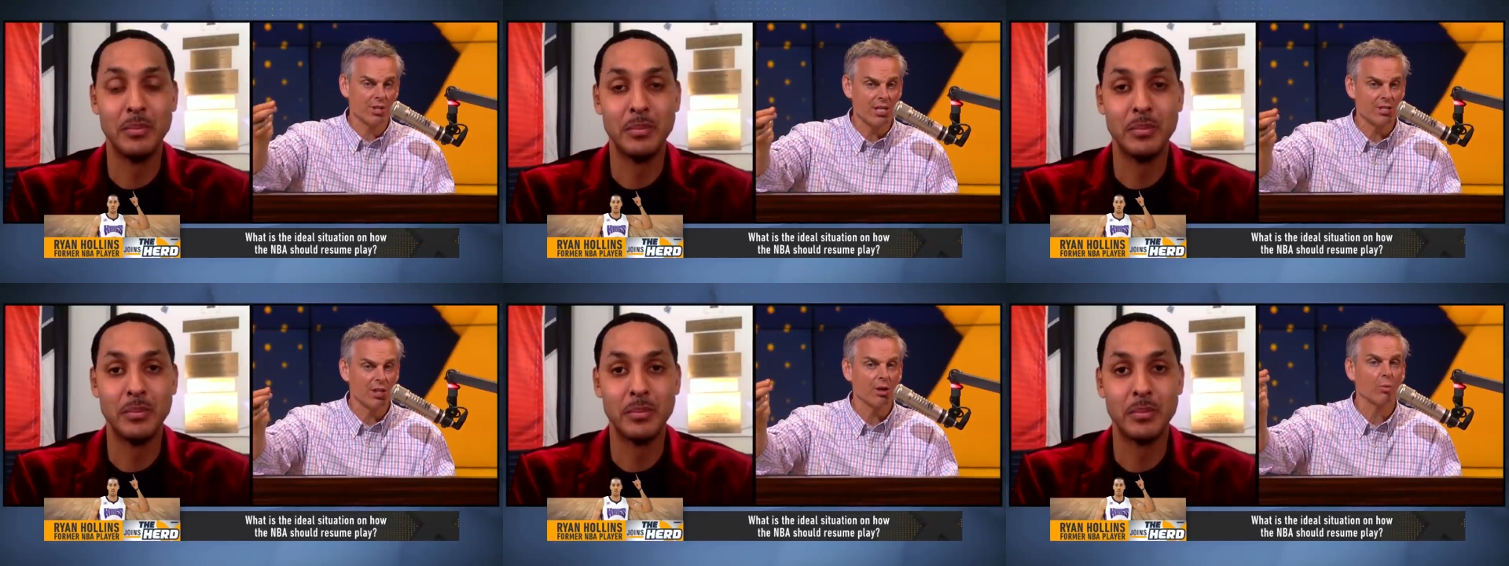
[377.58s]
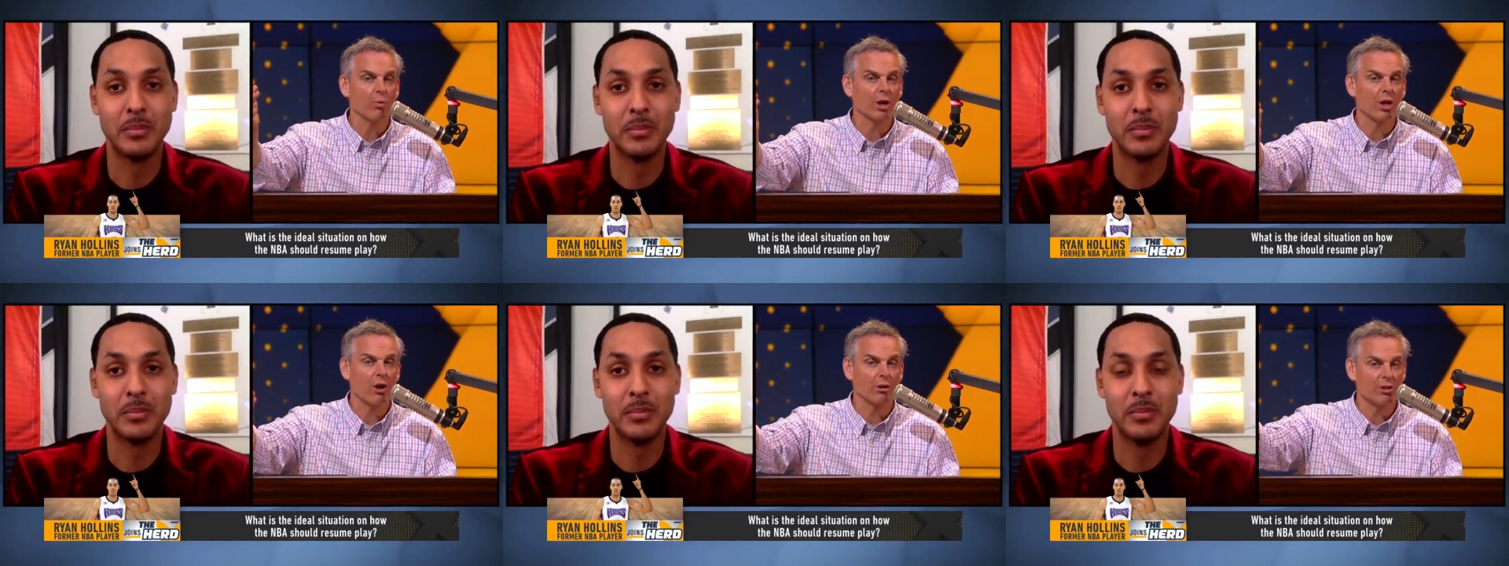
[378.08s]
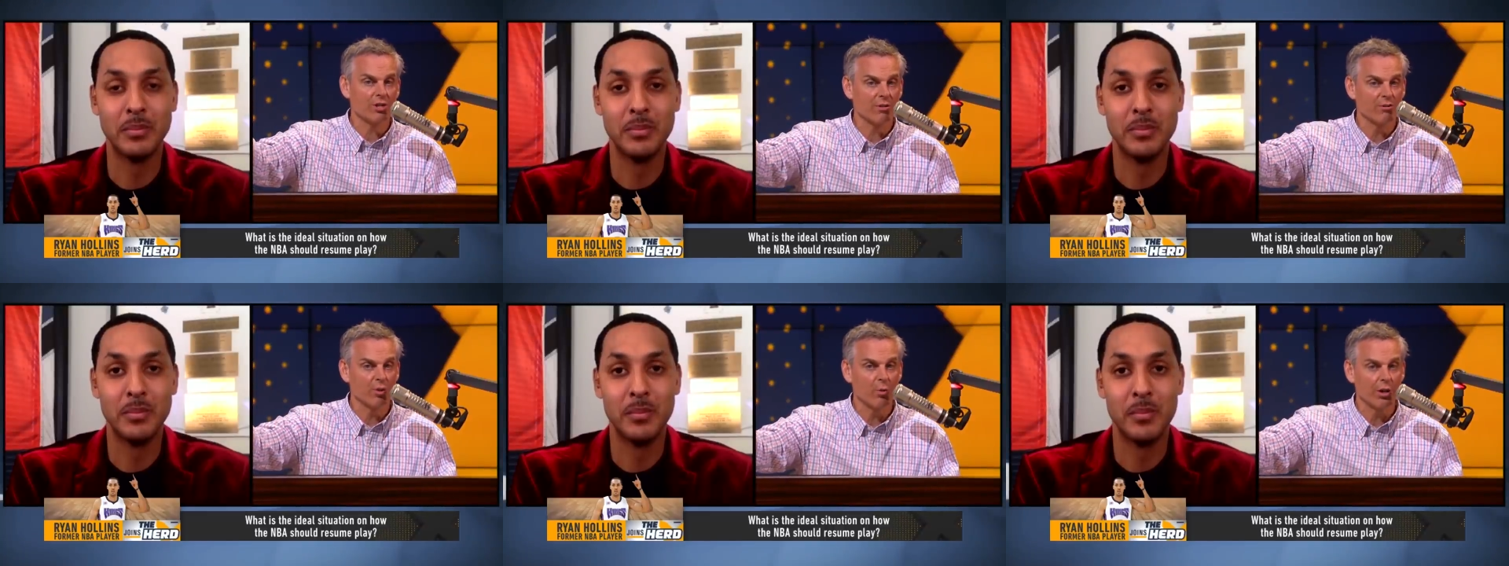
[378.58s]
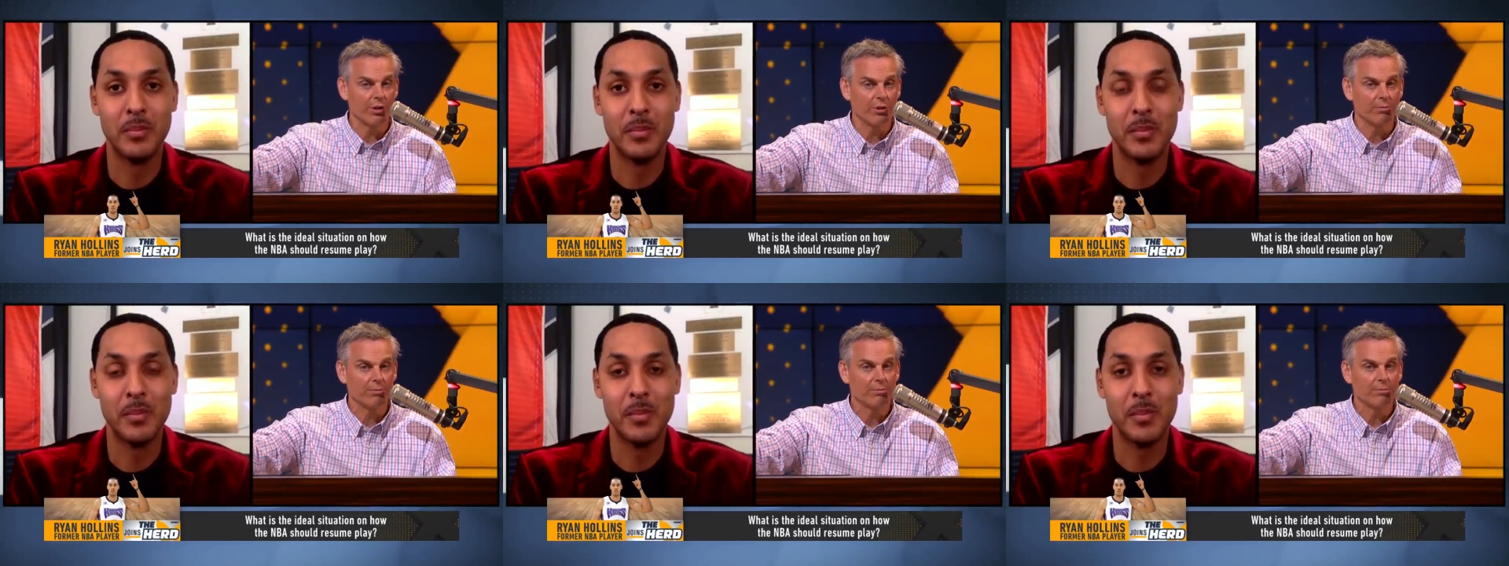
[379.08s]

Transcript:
Speaker 1: season regardless of the winner?